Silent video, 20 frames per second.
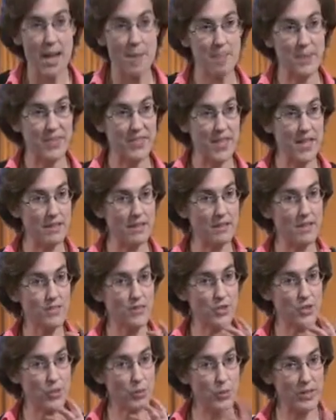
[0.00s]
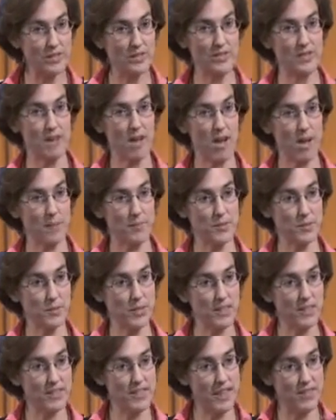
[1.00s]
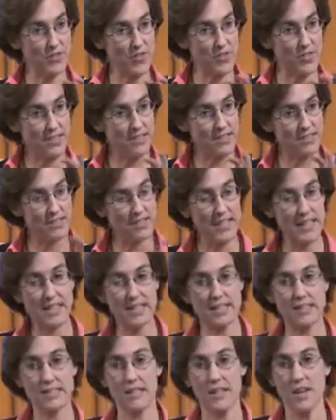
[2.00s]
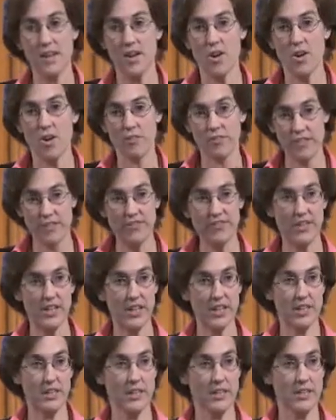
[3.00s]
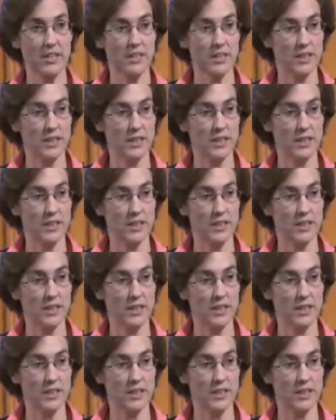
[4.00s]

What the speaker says: But then the twist comes, because after these 6 horrific